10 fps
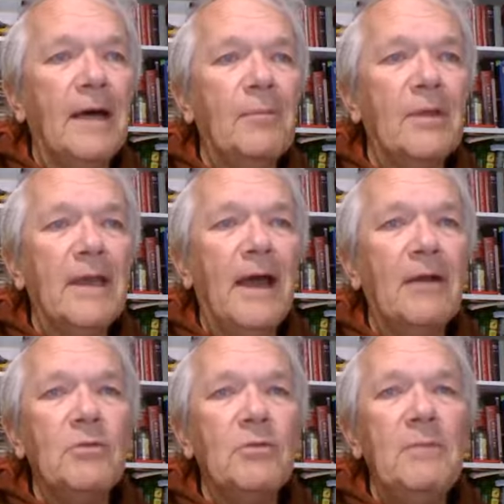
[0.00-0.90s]
But how
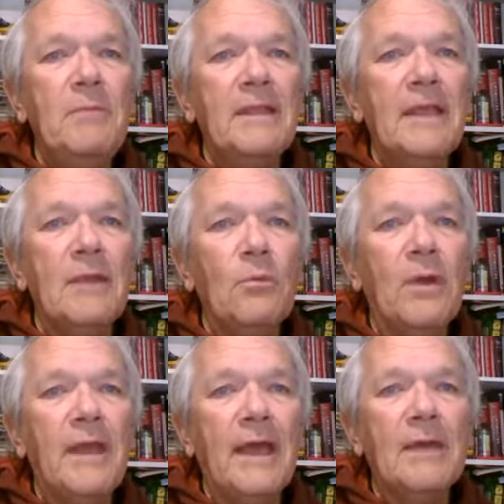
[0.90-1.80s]
could we make that
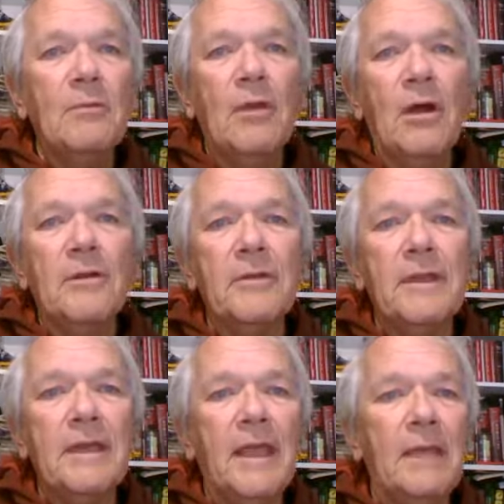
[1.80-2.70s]
1 atom longer
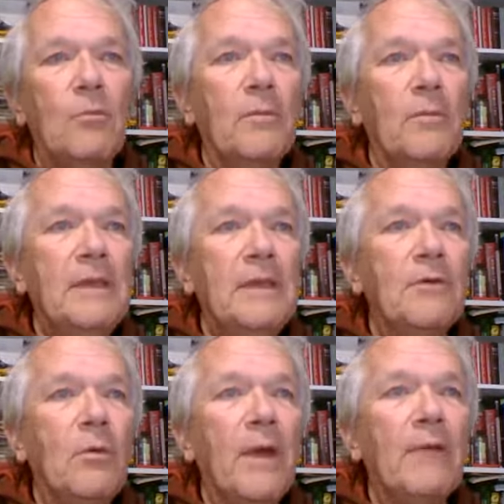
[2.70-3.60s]
in a more
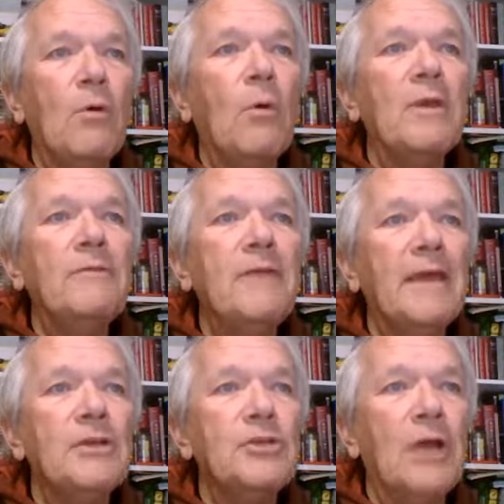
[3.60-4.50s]
meaningful way? Well, what if it had
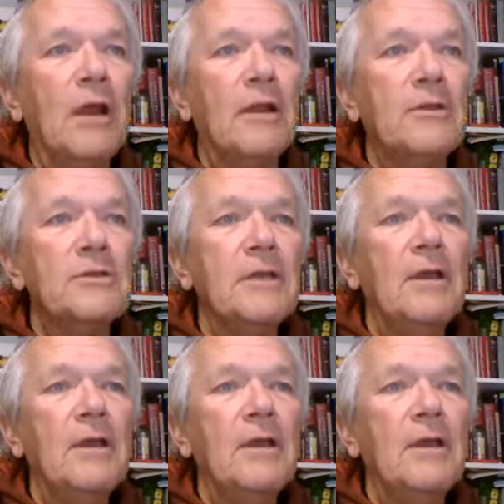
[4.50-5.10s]
a charge?